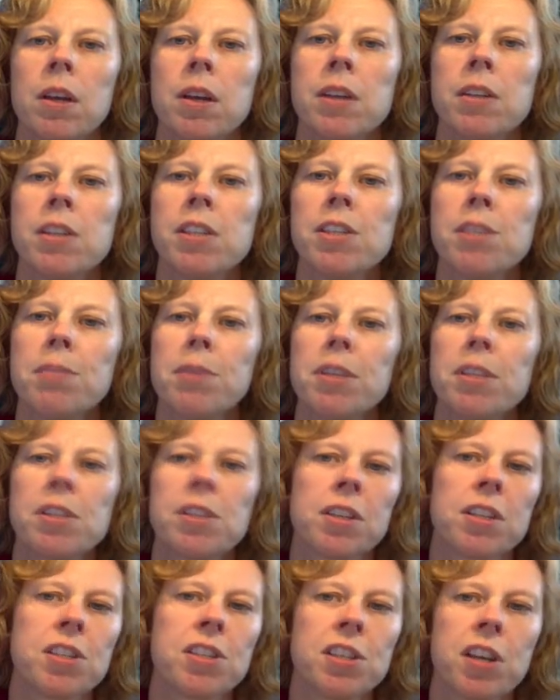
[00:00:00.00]
This depends
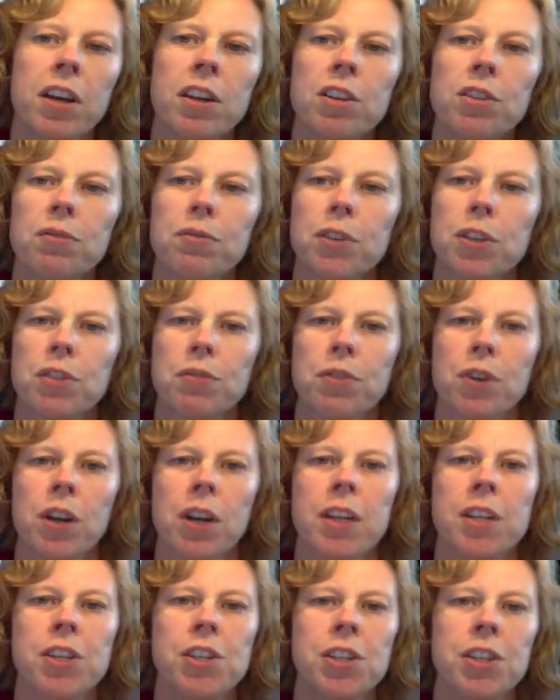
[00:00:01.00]
on the site of
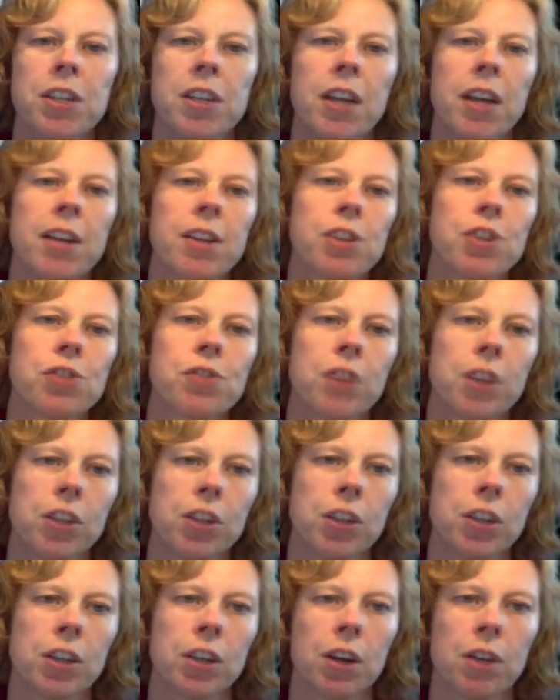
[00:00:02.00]
phosphorylation and the
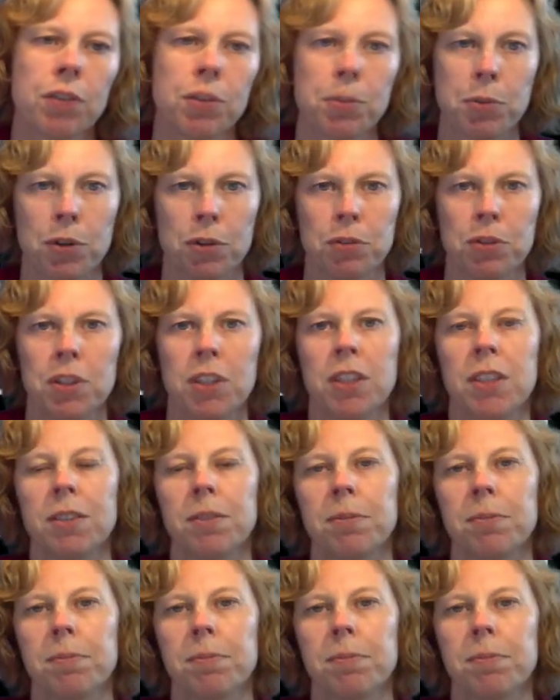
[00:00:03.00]
structure of the protein.